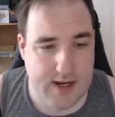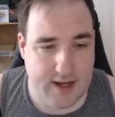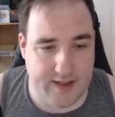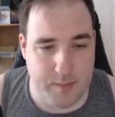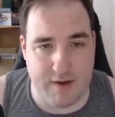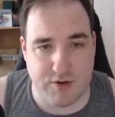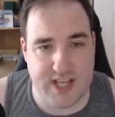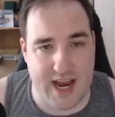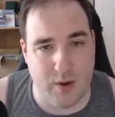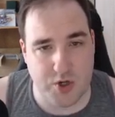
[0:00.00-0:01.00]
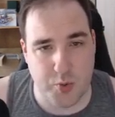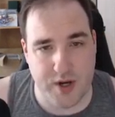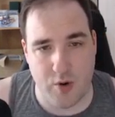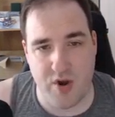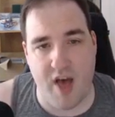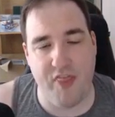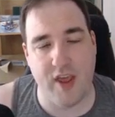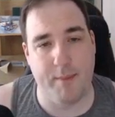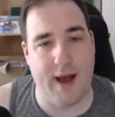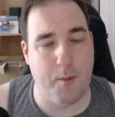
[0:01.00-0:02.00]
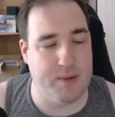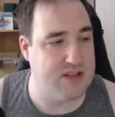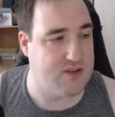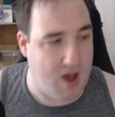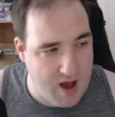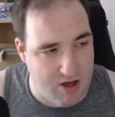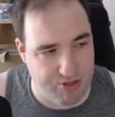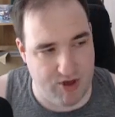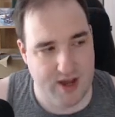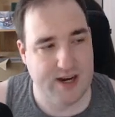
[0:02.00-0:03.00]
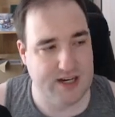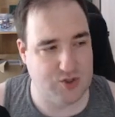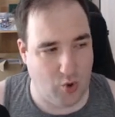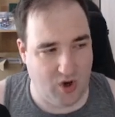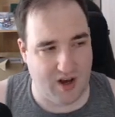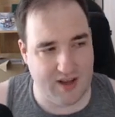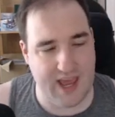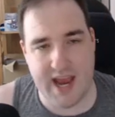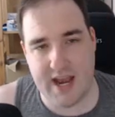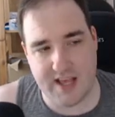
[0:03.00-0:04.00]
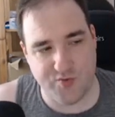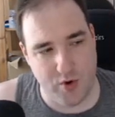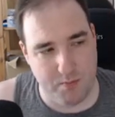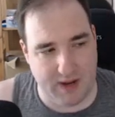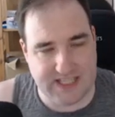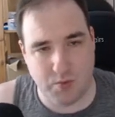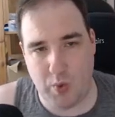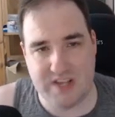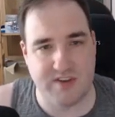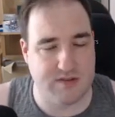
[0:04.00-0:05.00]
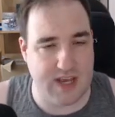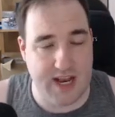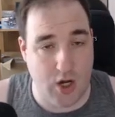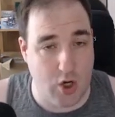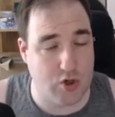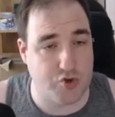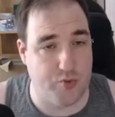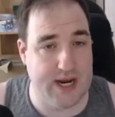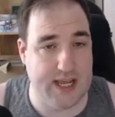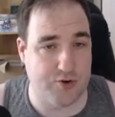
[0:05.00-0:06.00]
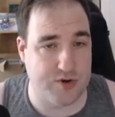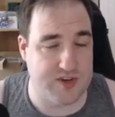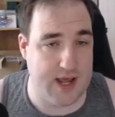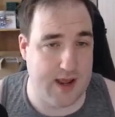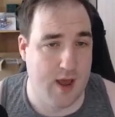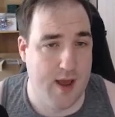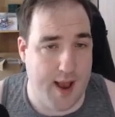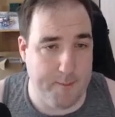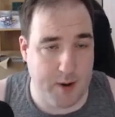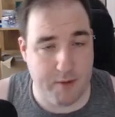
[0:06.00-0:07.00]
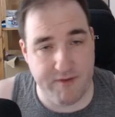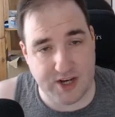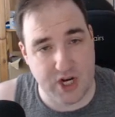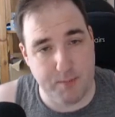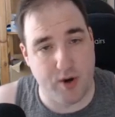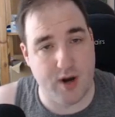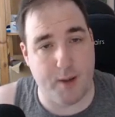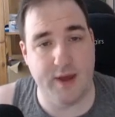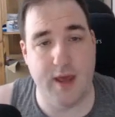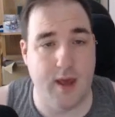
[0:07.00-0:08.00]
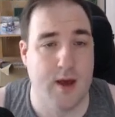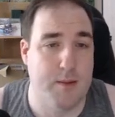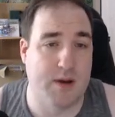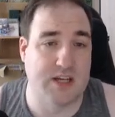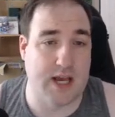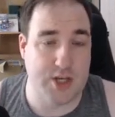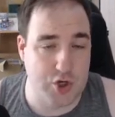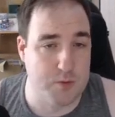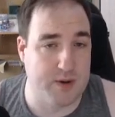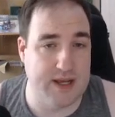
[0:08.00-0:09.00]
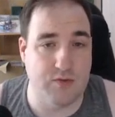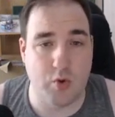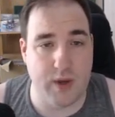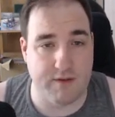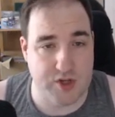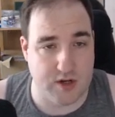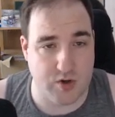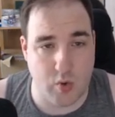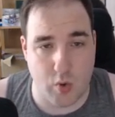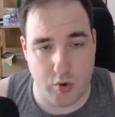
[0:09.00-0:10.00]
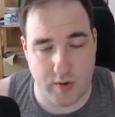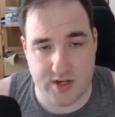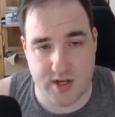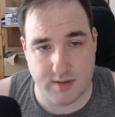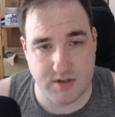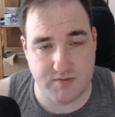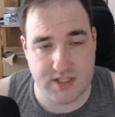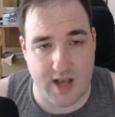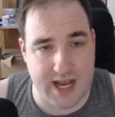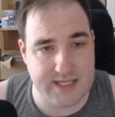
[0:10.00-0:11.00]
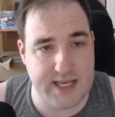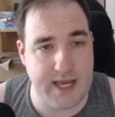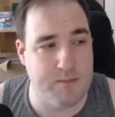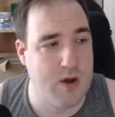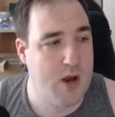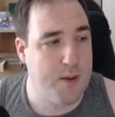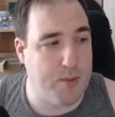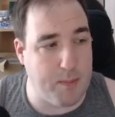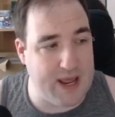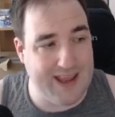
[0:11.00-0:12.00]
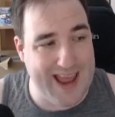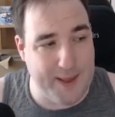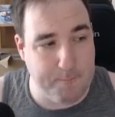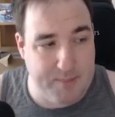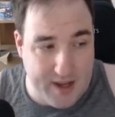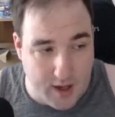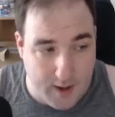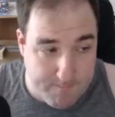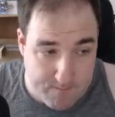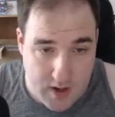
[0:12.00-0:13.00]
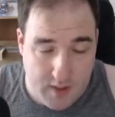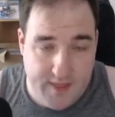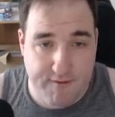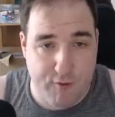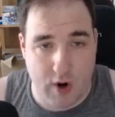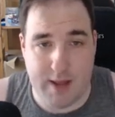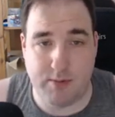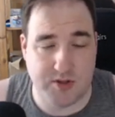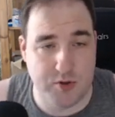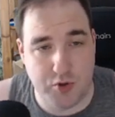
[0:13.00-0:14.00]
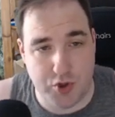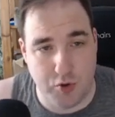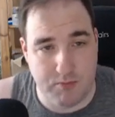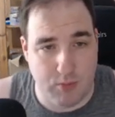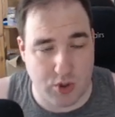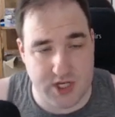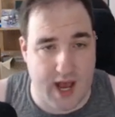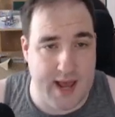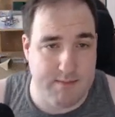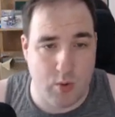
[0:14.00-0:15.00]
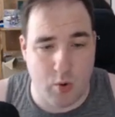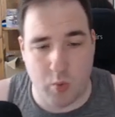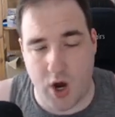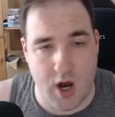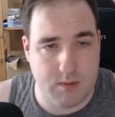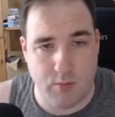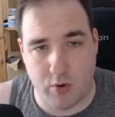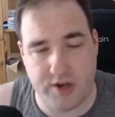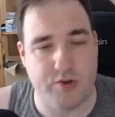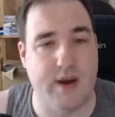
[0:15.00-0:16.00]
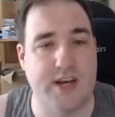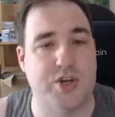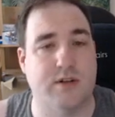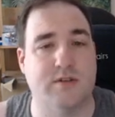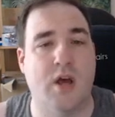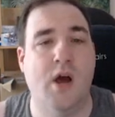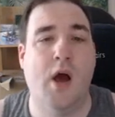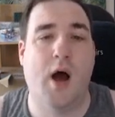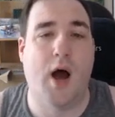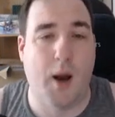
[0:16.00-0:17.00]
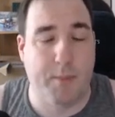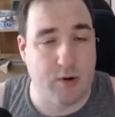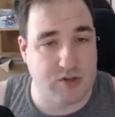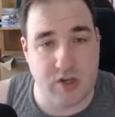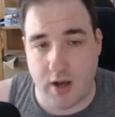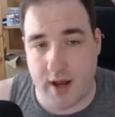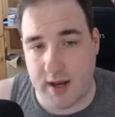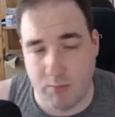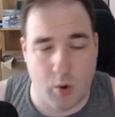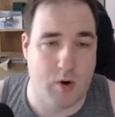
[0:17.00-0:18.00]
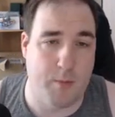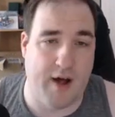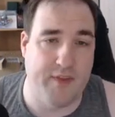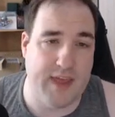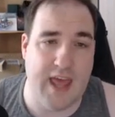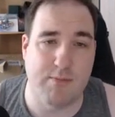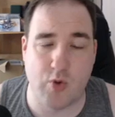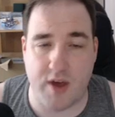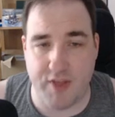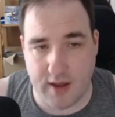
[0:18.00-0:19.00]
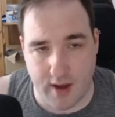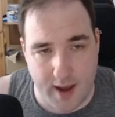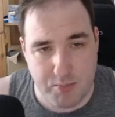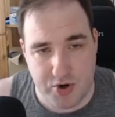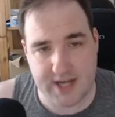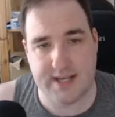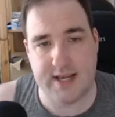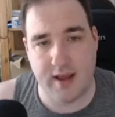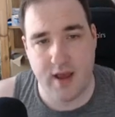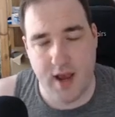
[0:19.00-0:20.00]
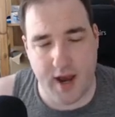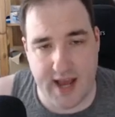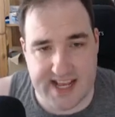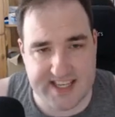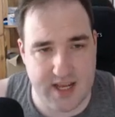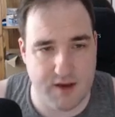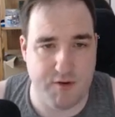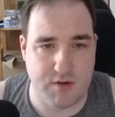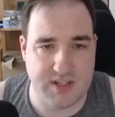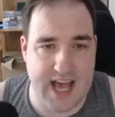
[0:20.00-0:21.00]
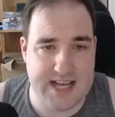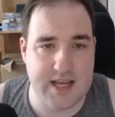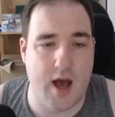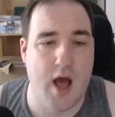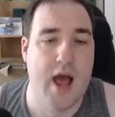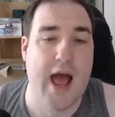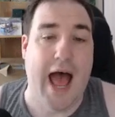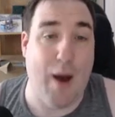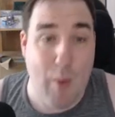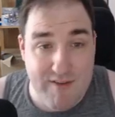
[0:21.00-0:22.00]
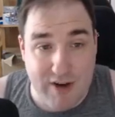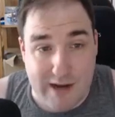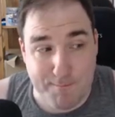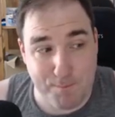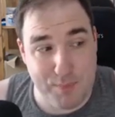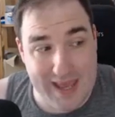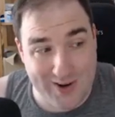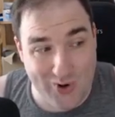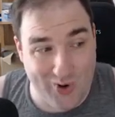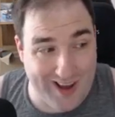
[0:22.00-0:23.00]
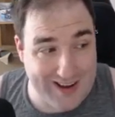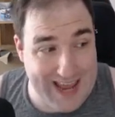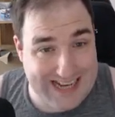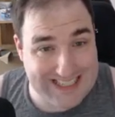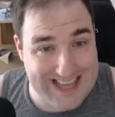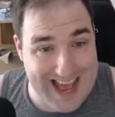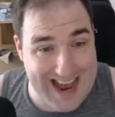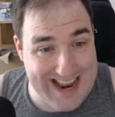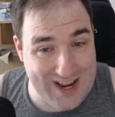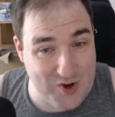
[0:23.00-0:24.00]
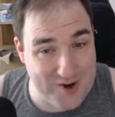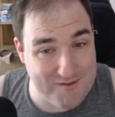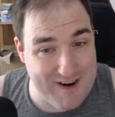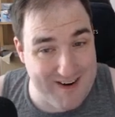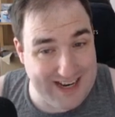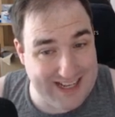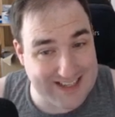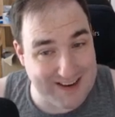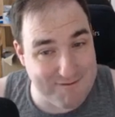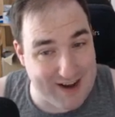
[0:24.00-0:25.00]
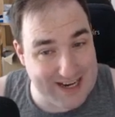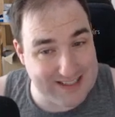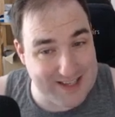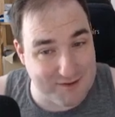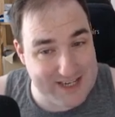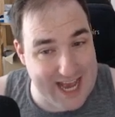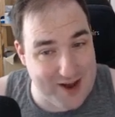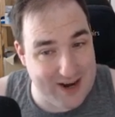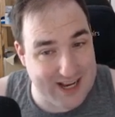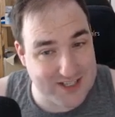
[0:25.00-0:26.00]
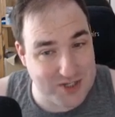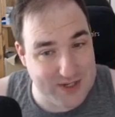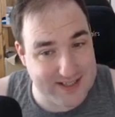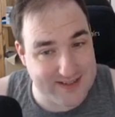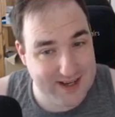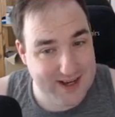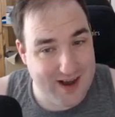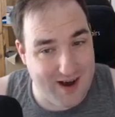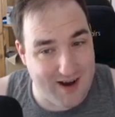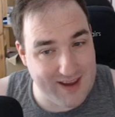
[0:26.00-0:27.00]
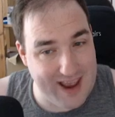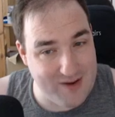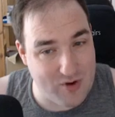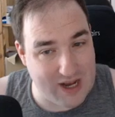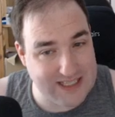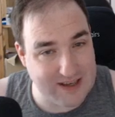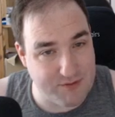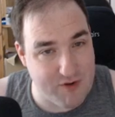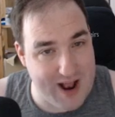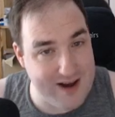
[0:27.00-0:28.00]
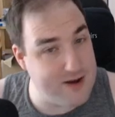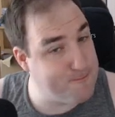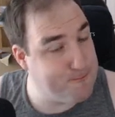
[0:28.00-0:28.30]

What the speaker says: And then we have Rosetta, which we know nothing about, but it's Earth. It's all arcane. It has Runeblades and Wizards. It looks really interesting. I'm going to provisionally put it up here because I do believe that we have turned a corner in terms of design team. Probably getting bigger, therefore able to do more time, more work, more iterations, but also learning more about the game. So I think I'm predicting an S tier for Rosetta. However, being an all arcane set, it could very easily find itself down next to its Arcane Rising friend.